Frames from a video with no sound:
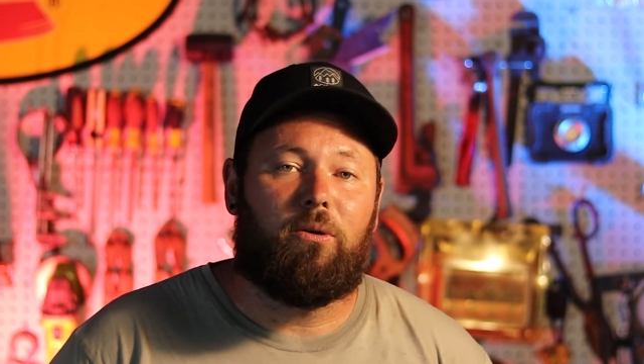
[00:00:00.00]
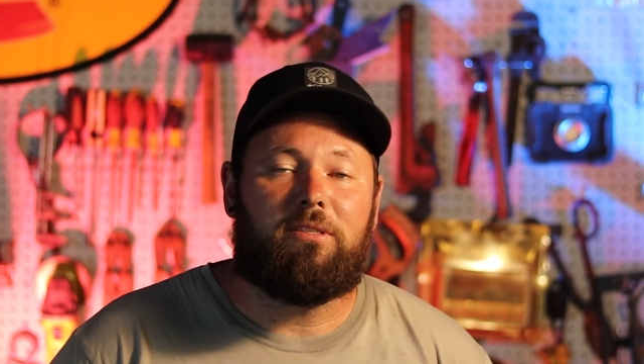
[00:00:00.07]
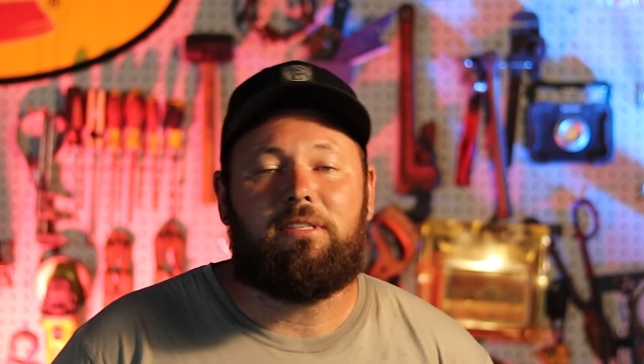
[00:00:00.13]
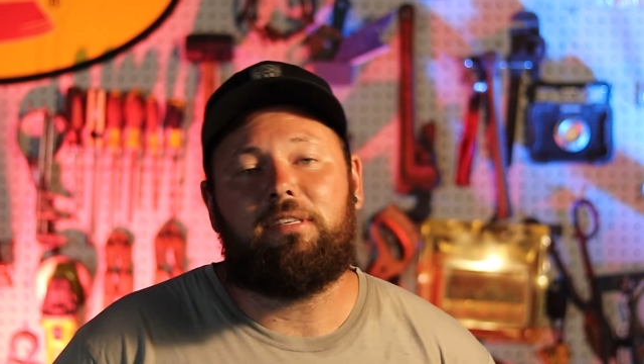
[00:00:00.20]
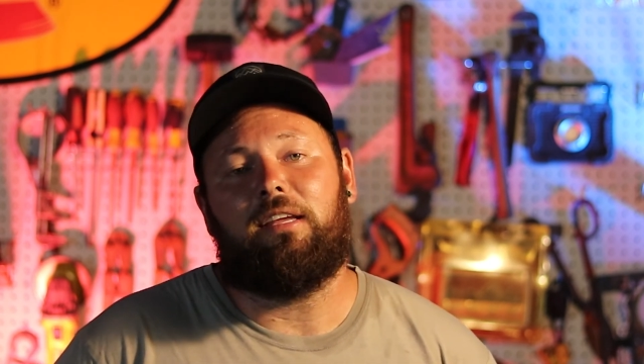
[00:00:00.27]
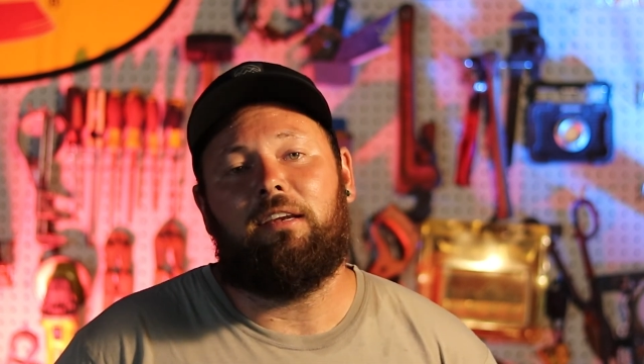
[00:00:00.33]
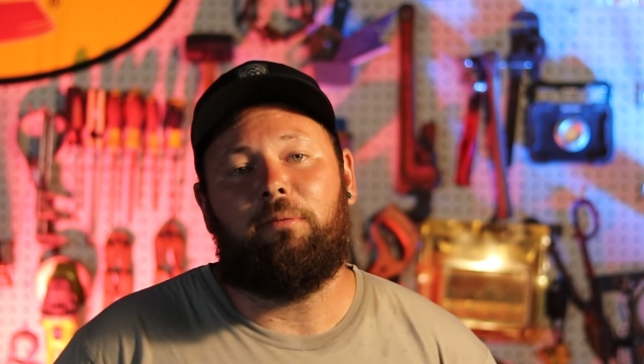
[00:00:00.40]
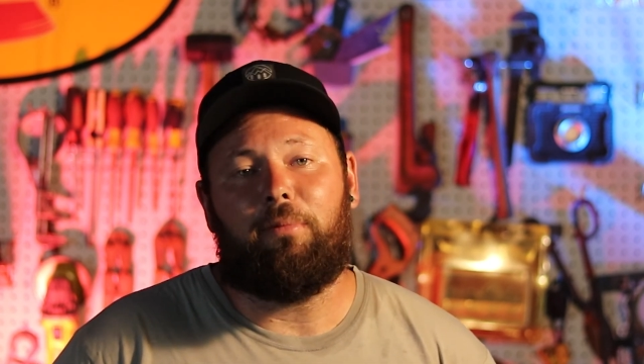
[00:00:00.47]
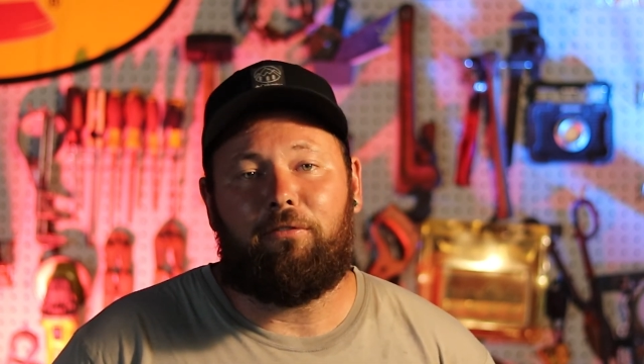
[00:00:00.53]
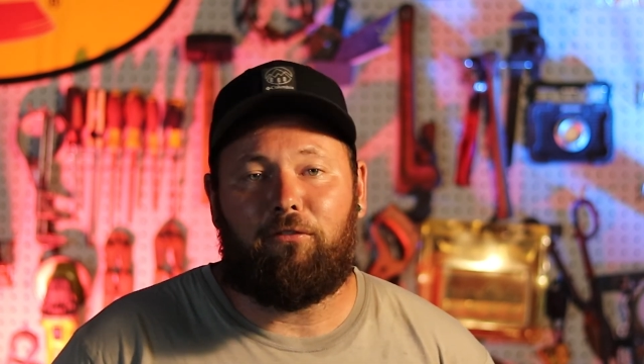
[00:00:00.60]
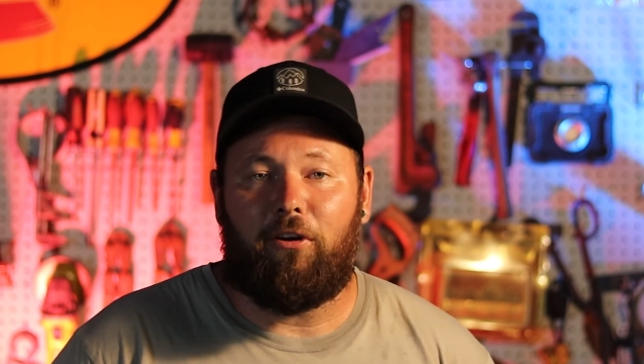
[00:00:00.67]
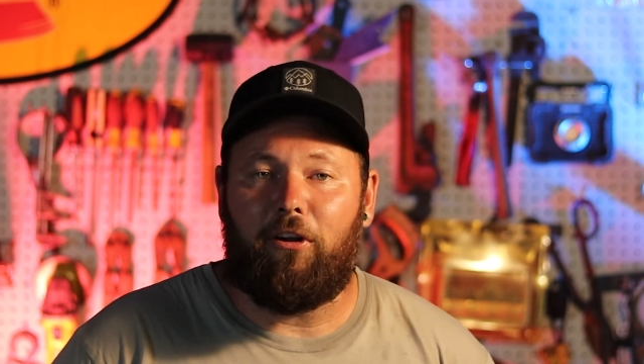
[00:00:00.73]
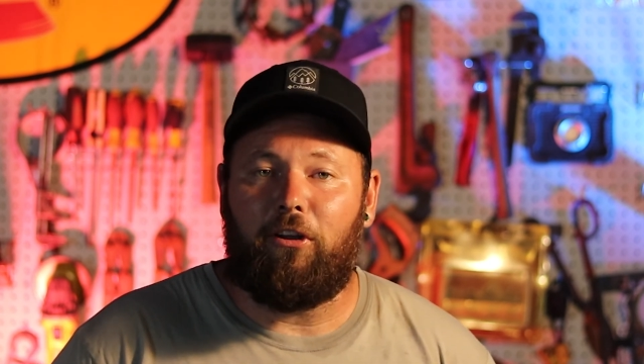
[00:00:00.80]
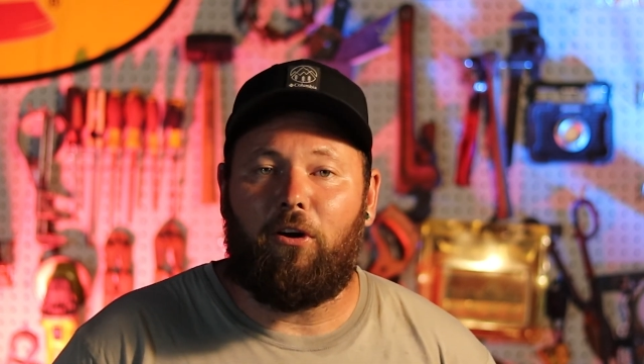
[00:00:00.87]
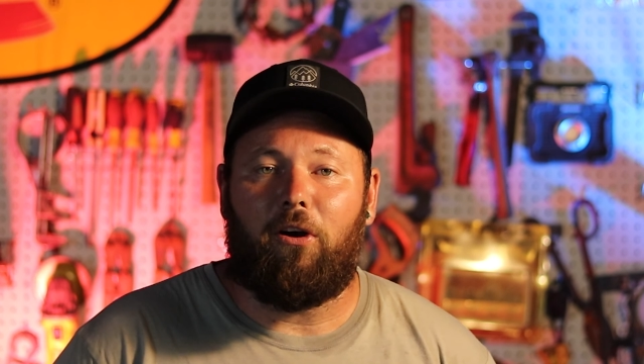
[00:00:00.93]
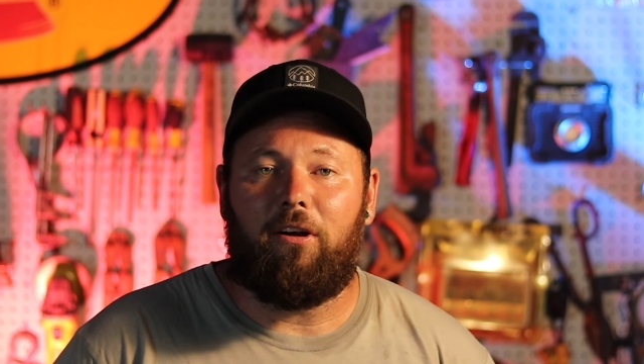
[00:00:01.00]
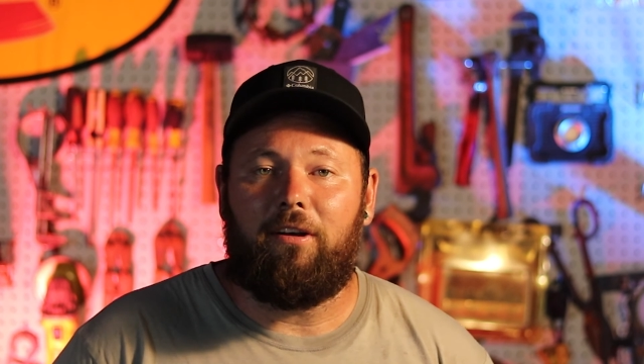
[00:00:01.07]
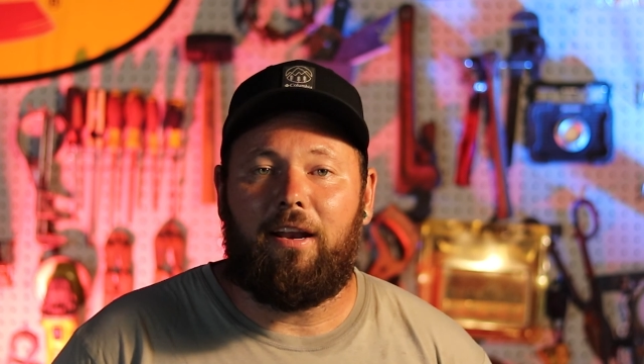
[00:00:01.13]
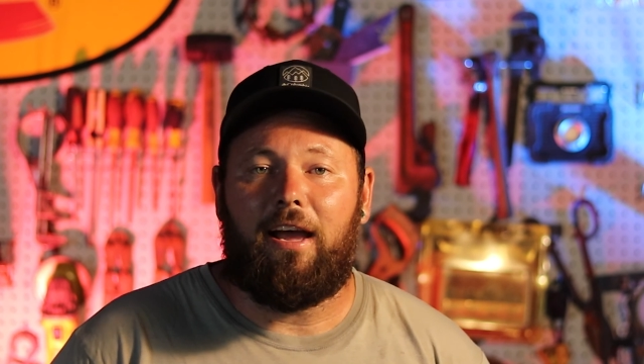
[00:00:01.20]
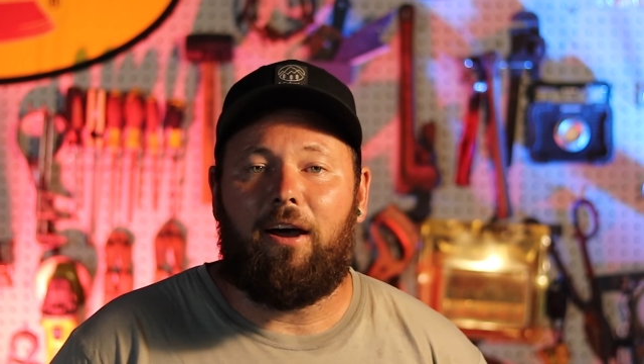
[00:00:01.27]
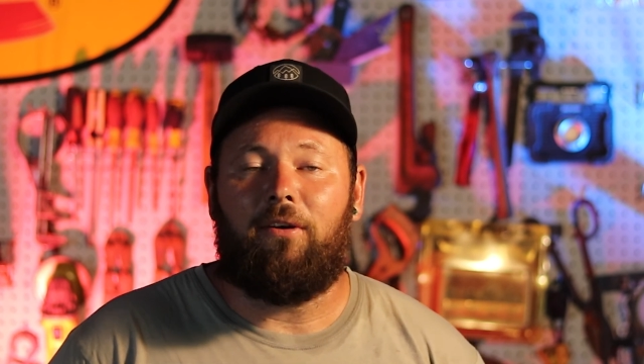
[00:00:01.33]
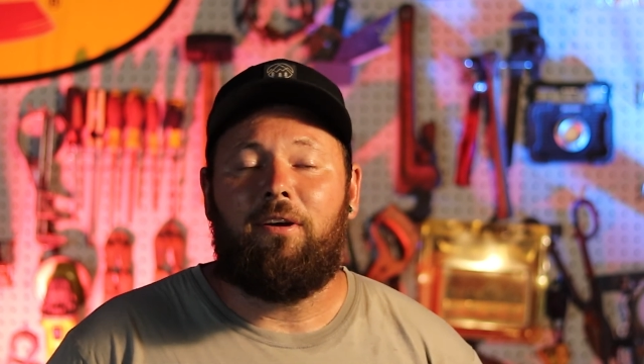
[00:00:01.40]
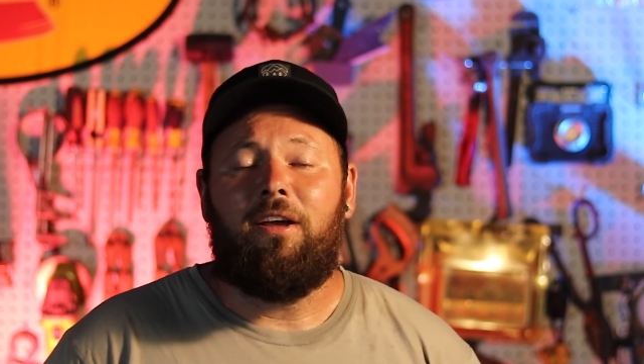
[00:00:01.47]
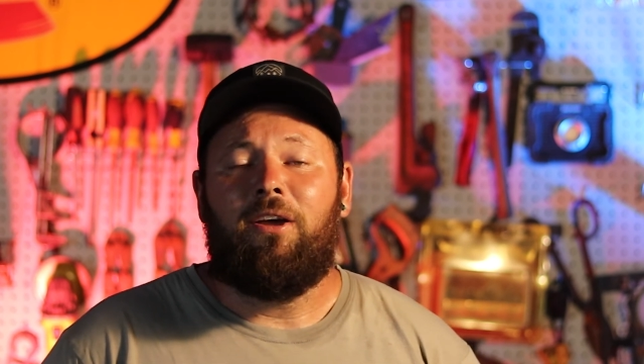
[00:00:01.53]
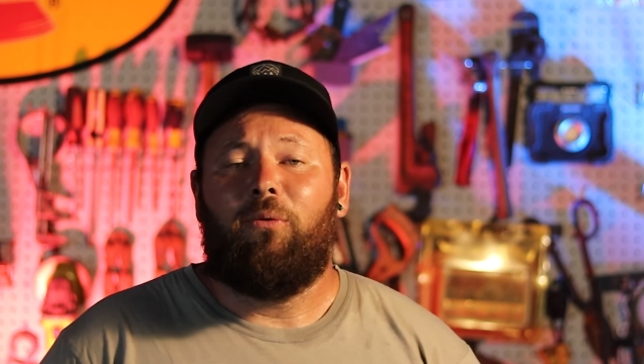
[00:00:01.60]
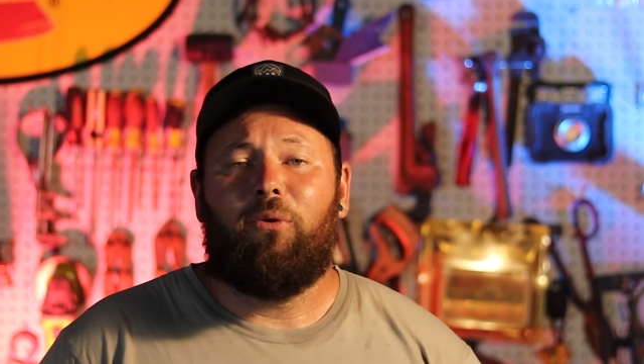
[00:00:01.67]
It's sitting in my front yard now.